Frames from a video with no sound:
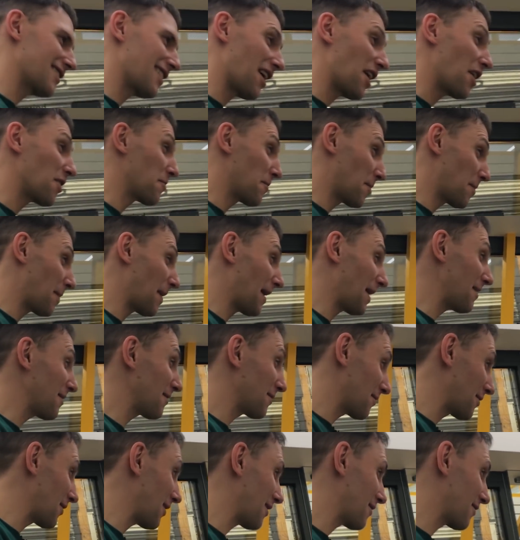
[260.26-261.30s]
at home
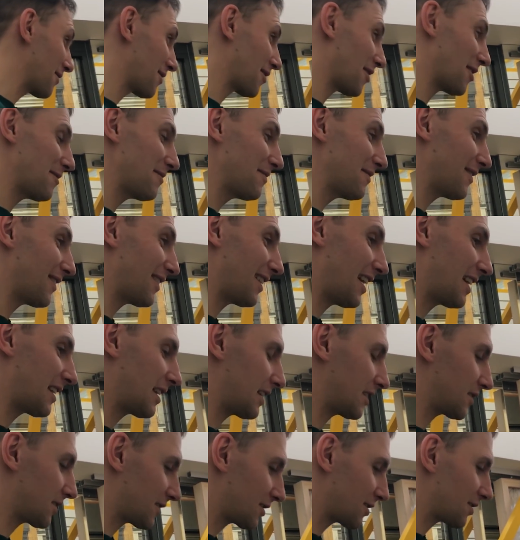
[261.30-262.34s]
about where I'm from, and
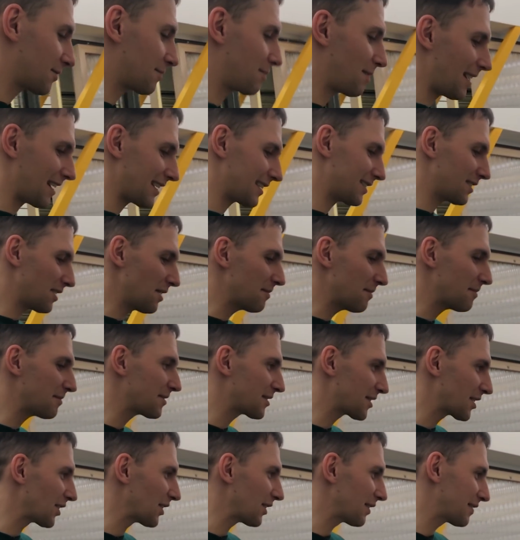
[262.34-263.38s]
it just makes some
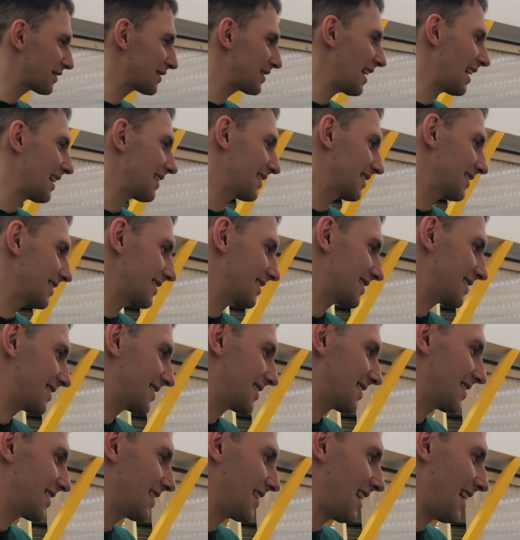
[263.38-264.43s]
sort of sense
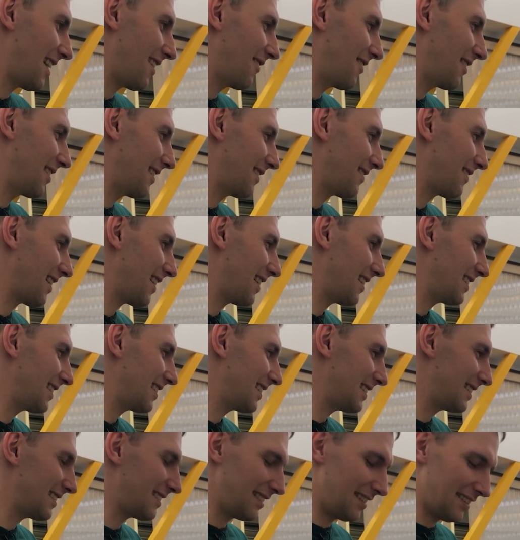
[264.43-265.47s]
to them. And if
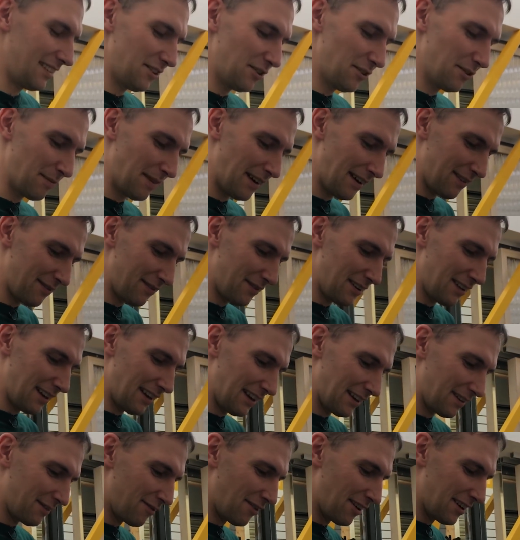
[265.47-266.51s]
it didn't, all my
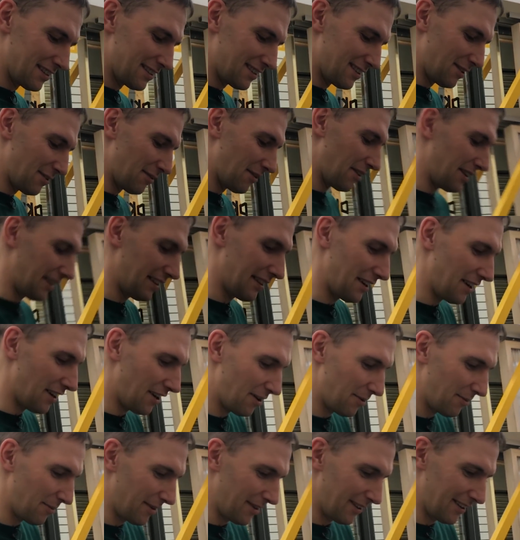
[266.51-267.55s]
like friends who aren't in the
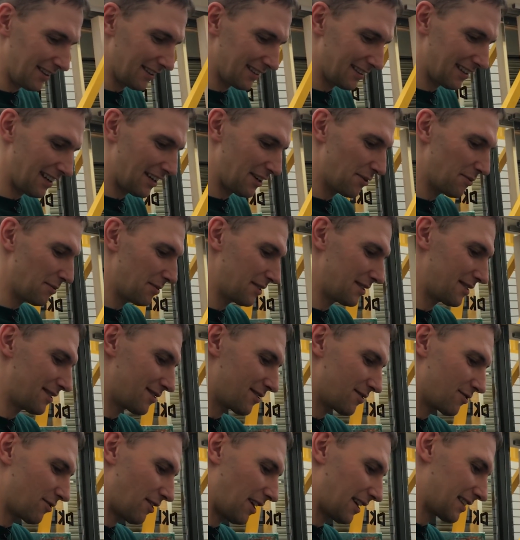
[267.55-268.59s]
art world, I always
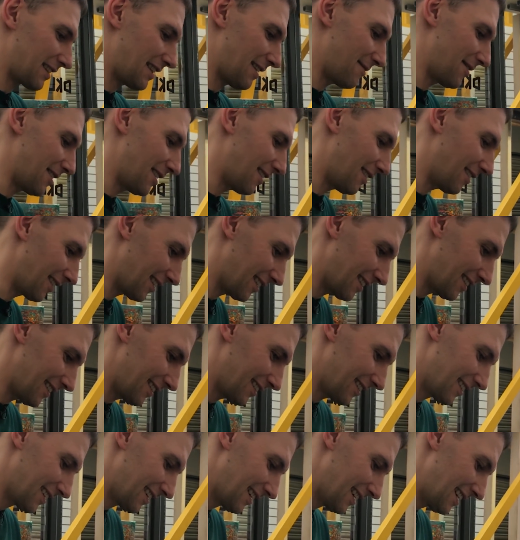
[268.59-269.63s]
dragged them along,
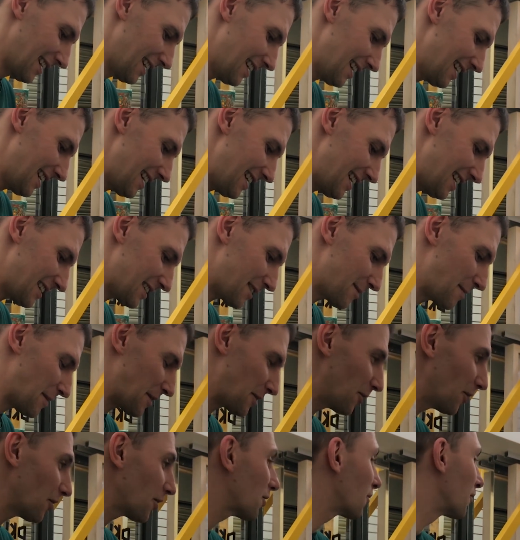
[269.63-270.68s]
and it's a
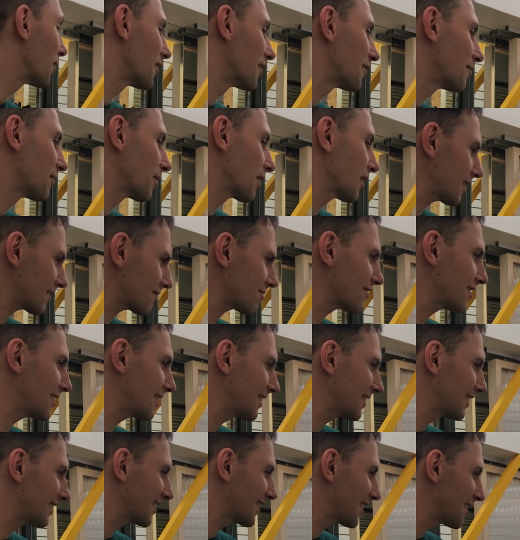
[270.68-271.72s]
bit awkward, but that's
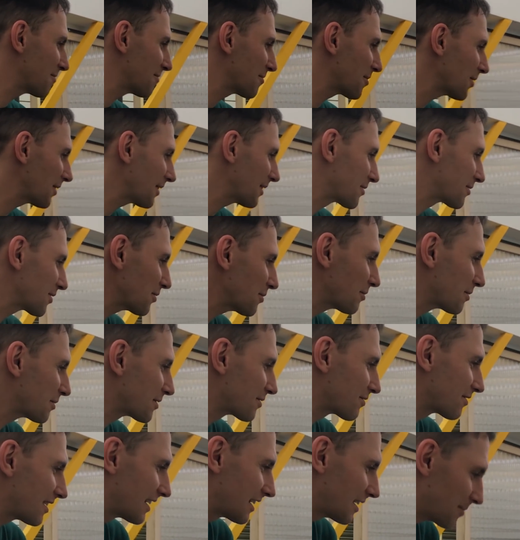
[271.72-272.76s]
really important. It was
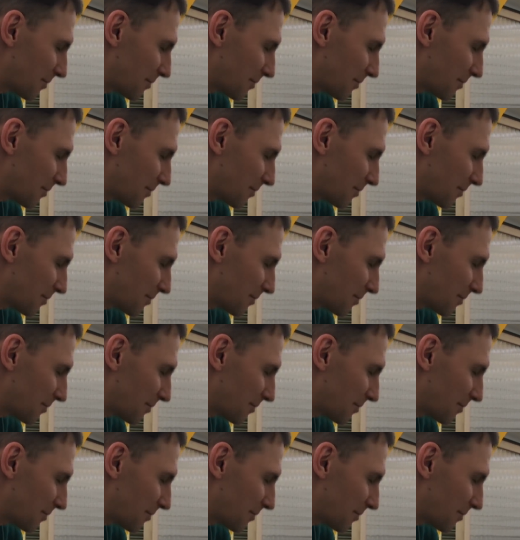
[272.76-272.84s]
always really